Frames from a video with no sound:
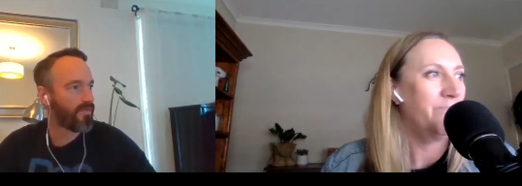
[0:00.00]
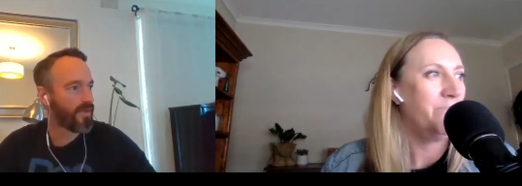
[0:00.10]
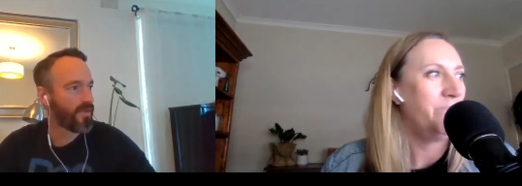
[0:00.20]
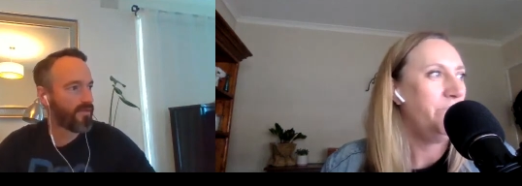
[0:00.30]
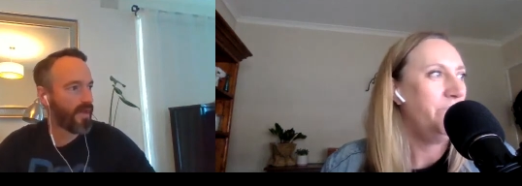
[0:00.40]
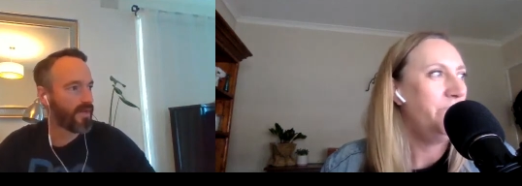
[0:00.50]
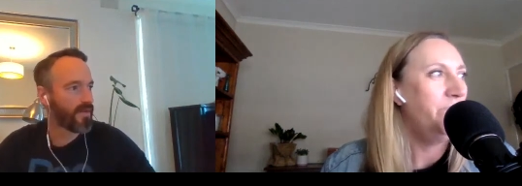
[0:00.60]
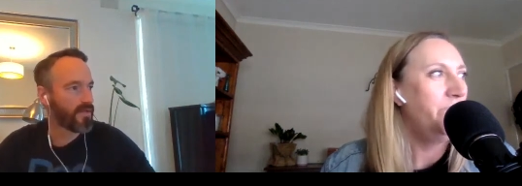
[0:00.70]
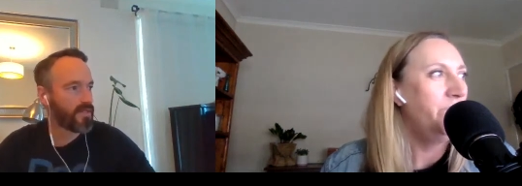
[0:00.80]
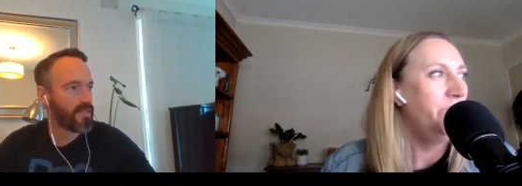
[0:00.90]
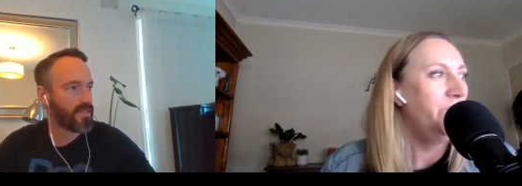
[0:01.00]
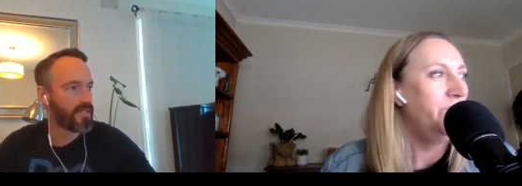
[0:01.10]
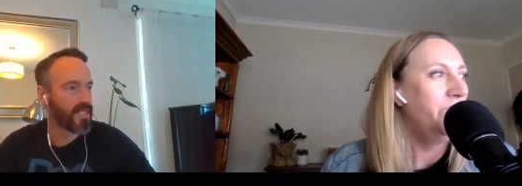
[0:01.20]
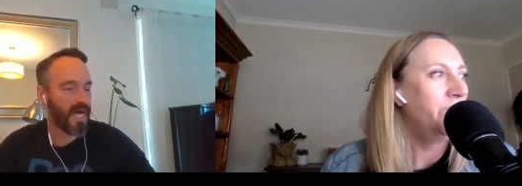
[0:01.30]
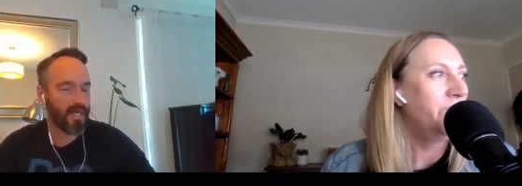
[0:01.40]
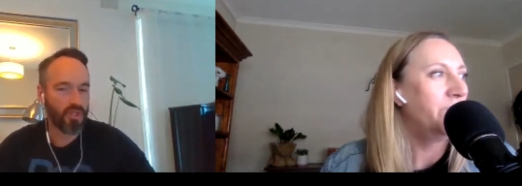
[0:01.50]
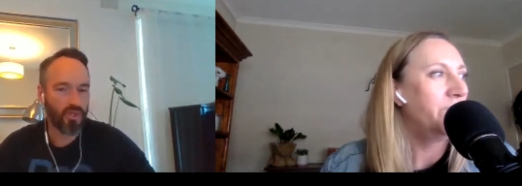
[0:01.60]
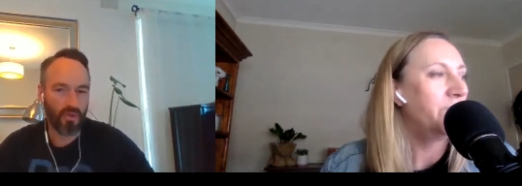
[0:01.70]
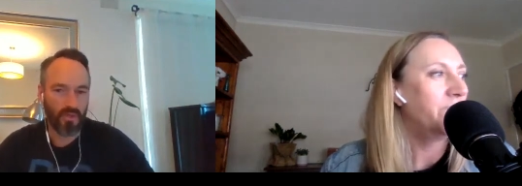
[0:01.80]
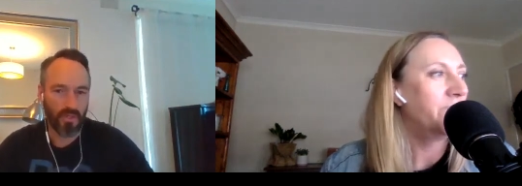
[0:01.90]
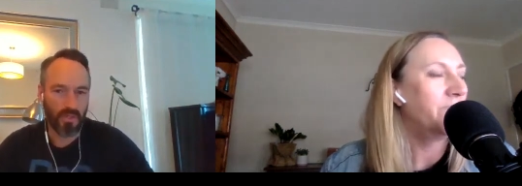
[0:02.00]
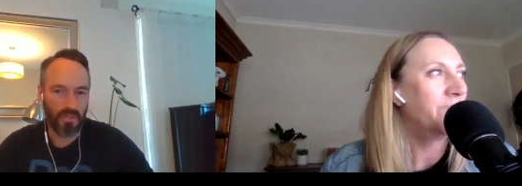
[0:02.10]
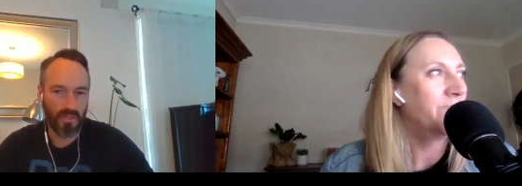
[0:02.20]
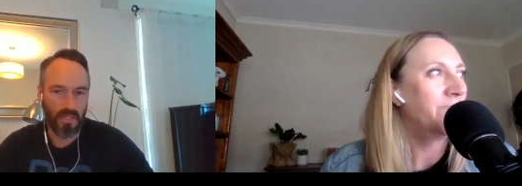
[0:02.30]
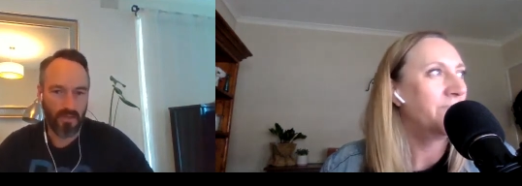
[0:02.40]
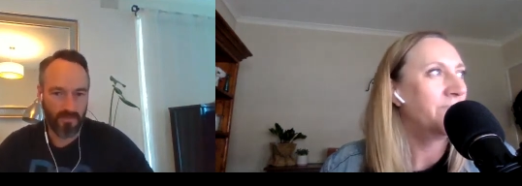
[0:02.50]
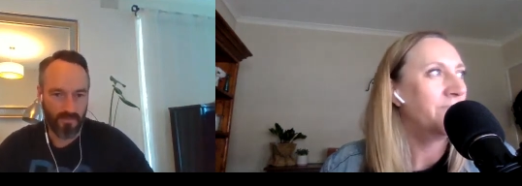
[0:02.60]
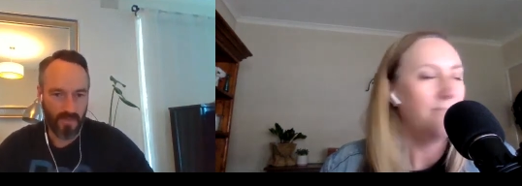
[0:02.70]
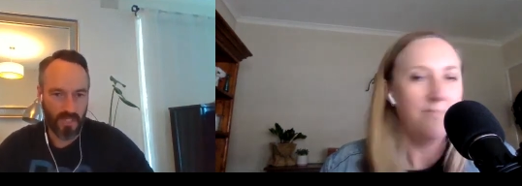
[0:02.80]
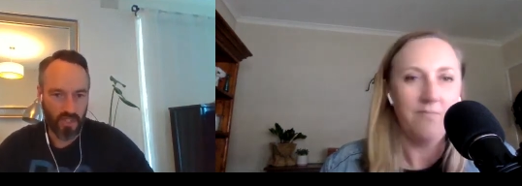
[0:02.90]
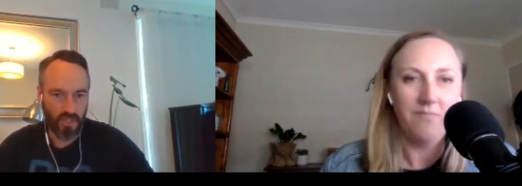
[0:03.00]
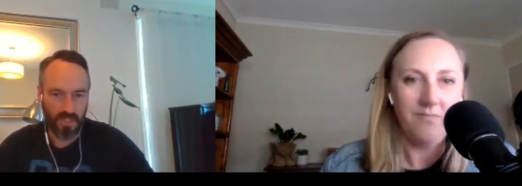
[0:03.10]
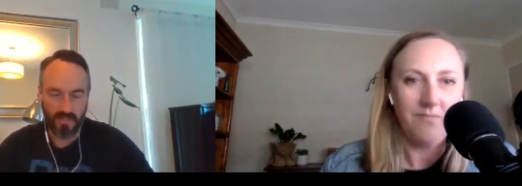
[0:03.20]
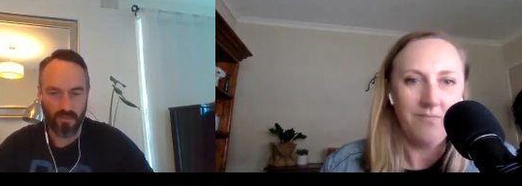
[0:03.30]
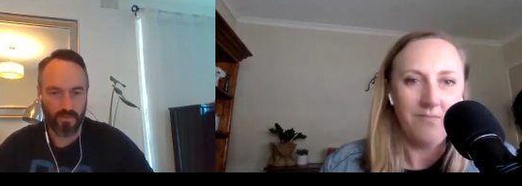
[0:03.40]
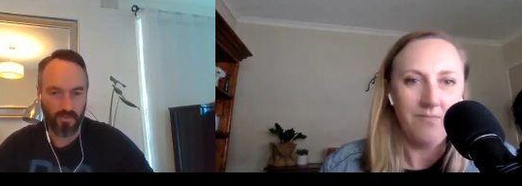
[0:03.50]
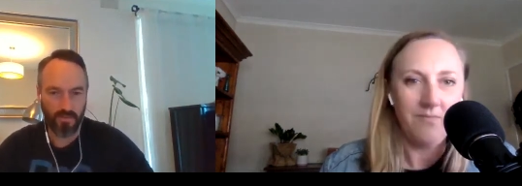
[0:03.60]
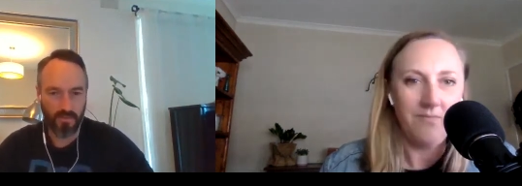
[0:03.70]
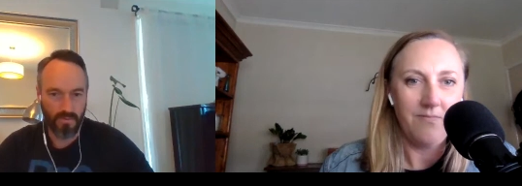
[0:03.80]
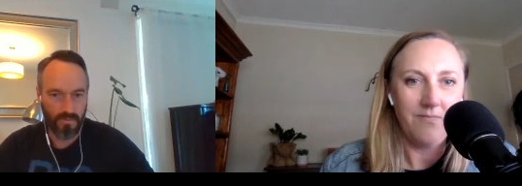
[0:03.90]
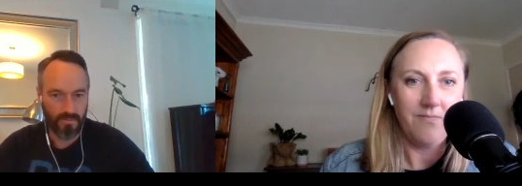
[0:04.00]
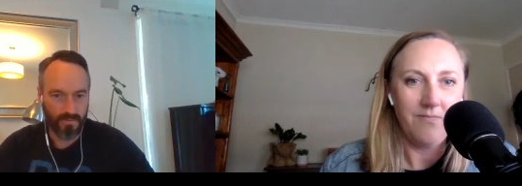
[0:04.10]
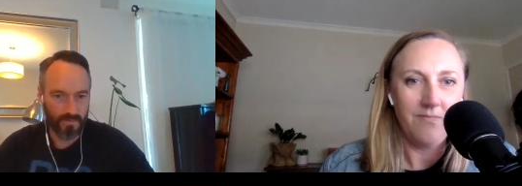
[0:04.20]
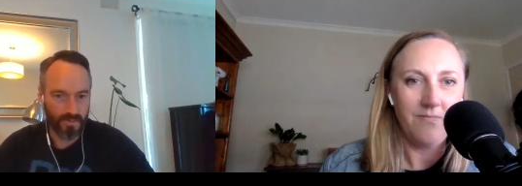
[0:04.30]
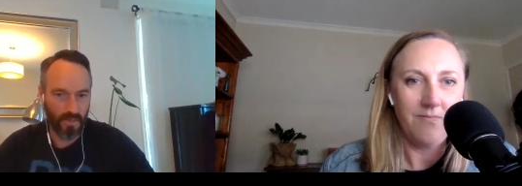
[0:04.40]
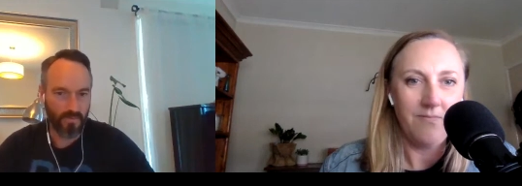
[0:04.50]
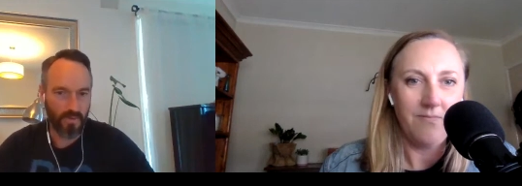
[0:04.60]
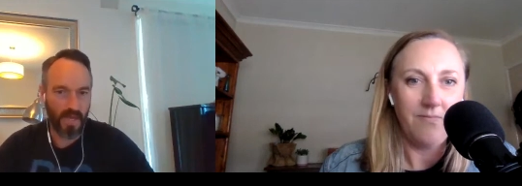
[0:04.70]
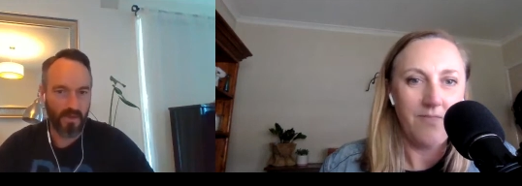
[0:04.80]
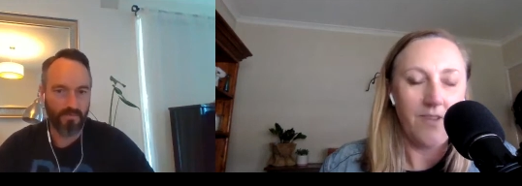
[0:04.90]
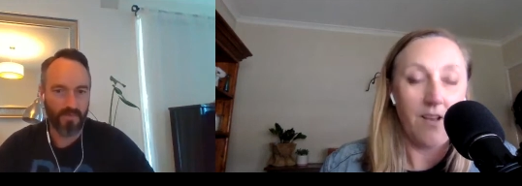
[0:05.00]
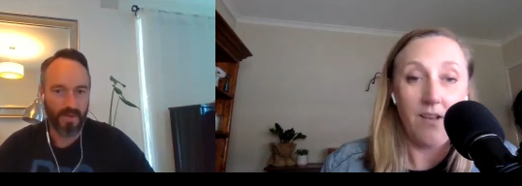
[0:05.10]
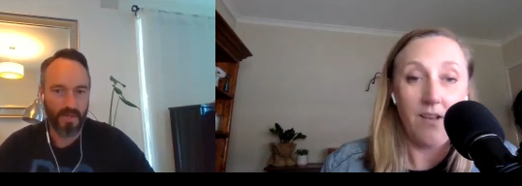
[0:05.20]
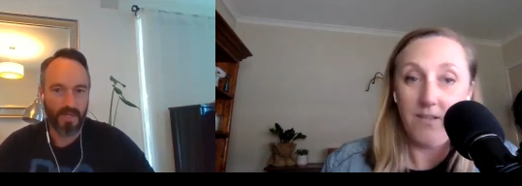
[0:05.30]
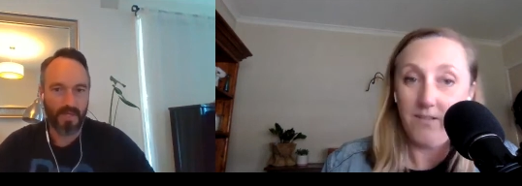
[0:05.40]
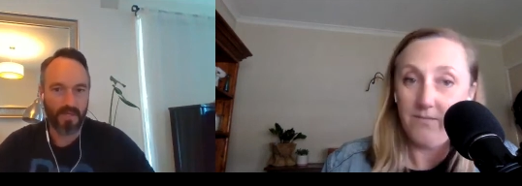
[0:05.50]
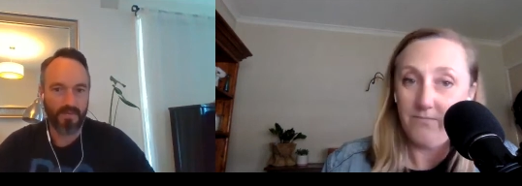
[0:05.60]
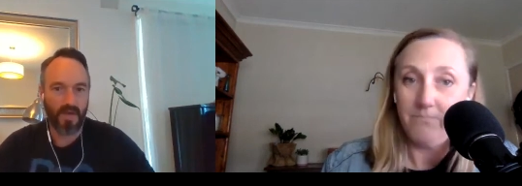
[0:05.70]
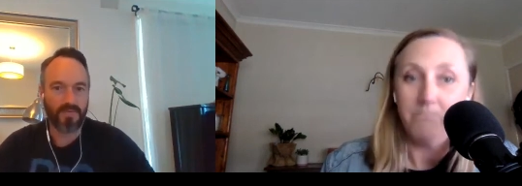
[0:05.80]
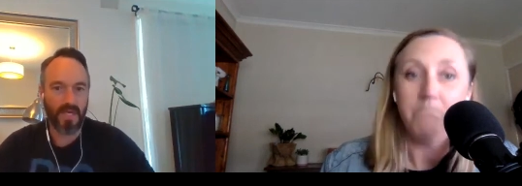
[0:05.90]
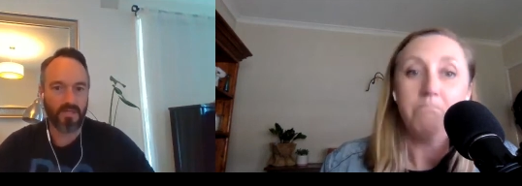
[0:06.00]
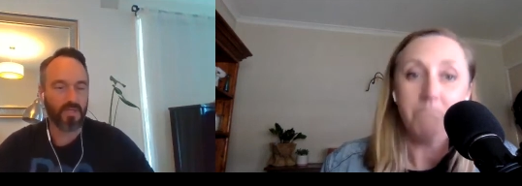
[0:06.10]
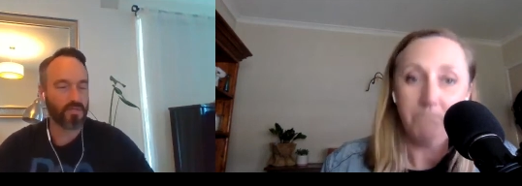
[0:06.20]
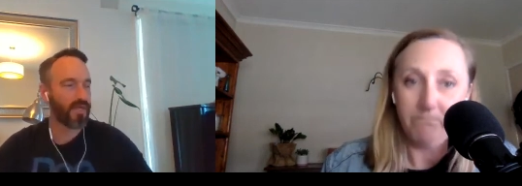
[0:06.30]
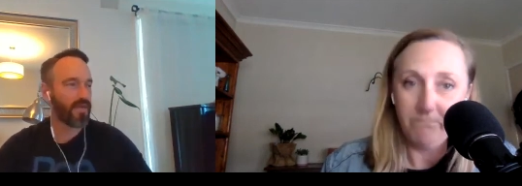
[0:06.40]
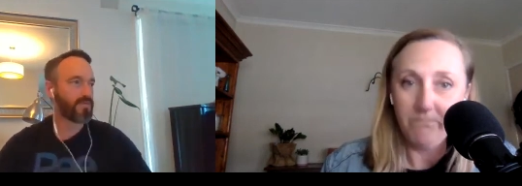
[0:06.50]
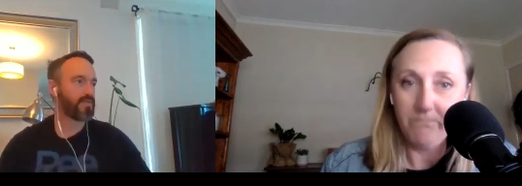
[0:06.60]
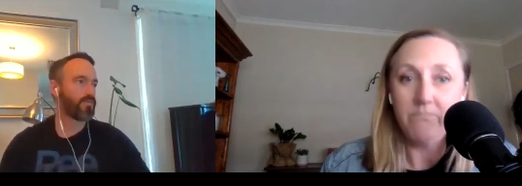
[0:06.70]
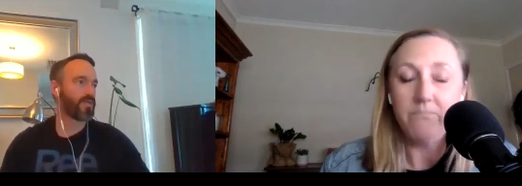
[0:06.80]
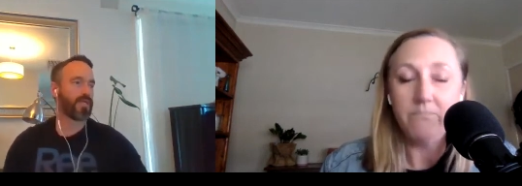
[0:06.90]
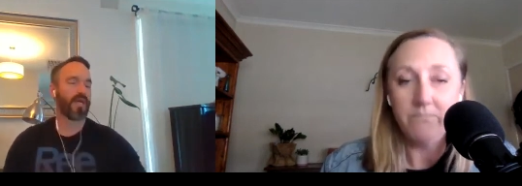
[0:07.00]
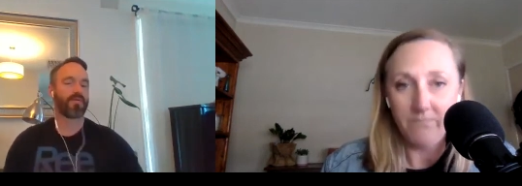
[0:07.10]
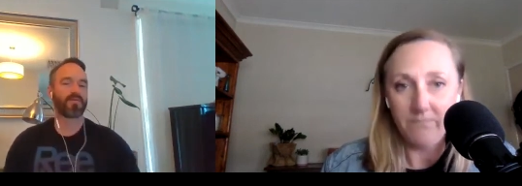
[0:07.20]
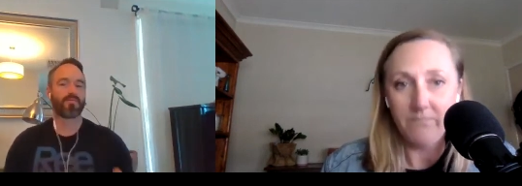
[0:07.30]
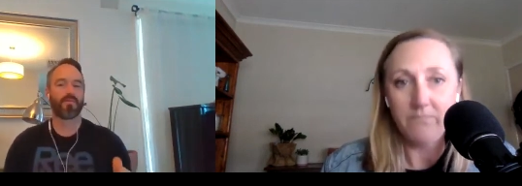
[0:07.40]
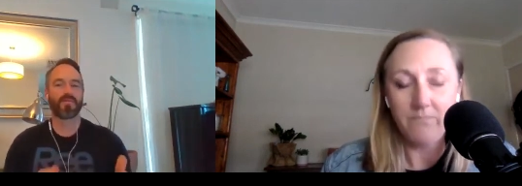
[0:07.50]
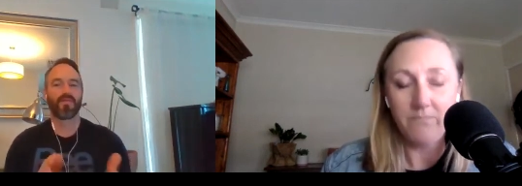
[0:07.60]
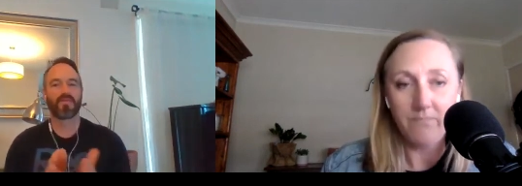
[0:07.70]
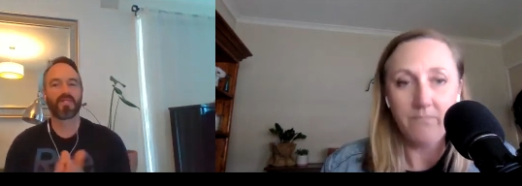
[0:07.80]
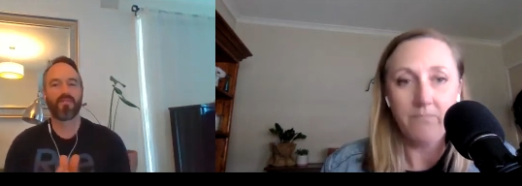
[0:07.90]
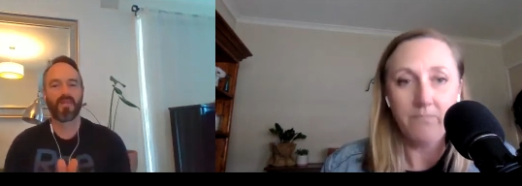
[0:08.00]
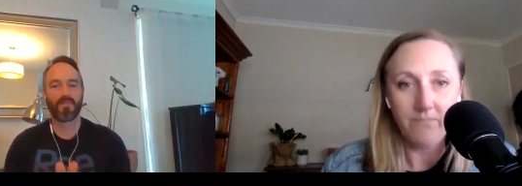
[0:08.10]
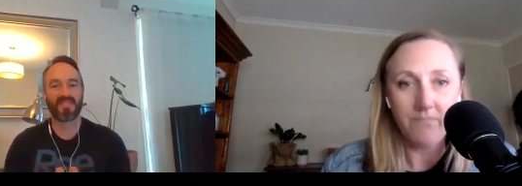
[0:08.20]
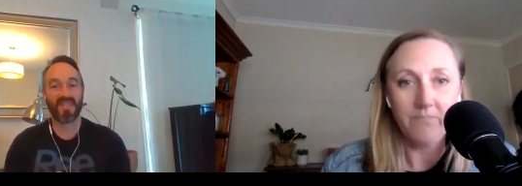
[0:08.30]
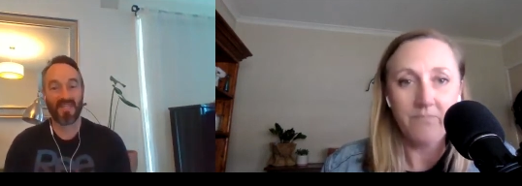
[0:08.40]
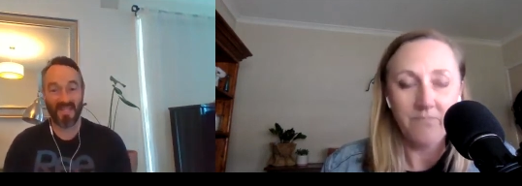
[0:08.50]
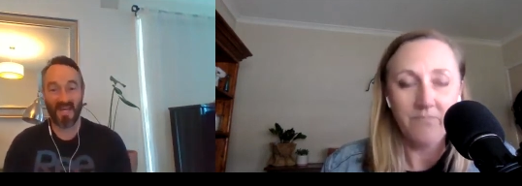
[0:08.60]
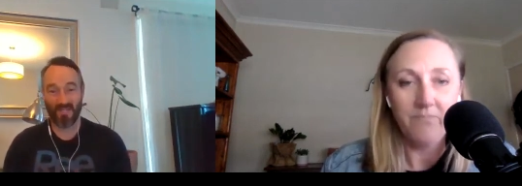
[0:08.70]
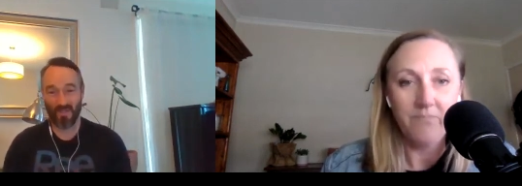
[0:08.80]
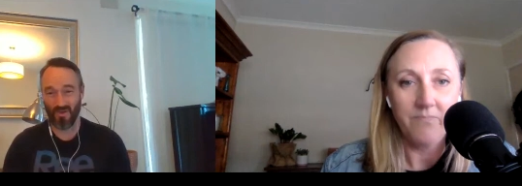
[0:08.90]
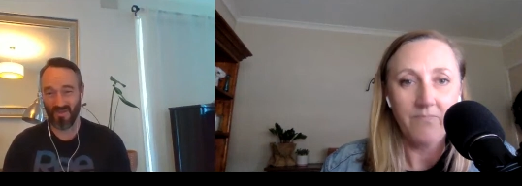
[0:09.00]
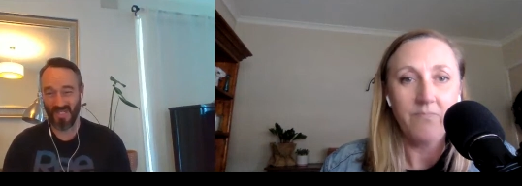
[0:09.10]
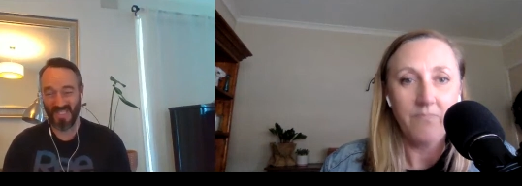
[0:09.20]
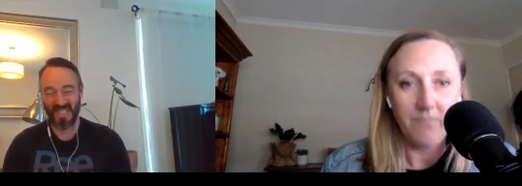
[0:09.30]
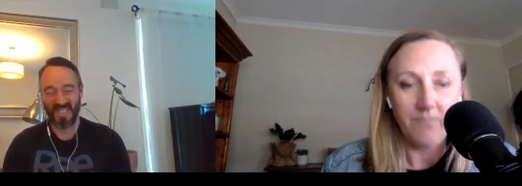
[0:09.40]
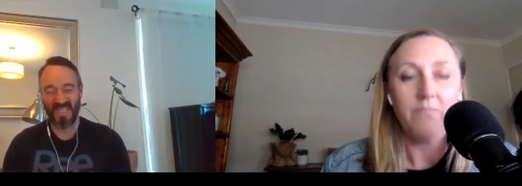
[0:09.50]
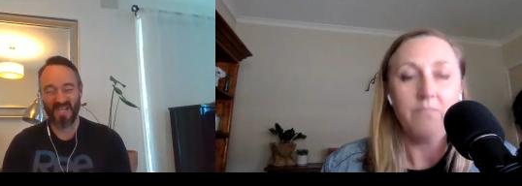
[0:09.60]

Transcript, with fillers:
Speaker 1: I think that dark chocolate in the fridge is not good. So if you have if you have dark because we have we sometimes get the 70% dark chocolate.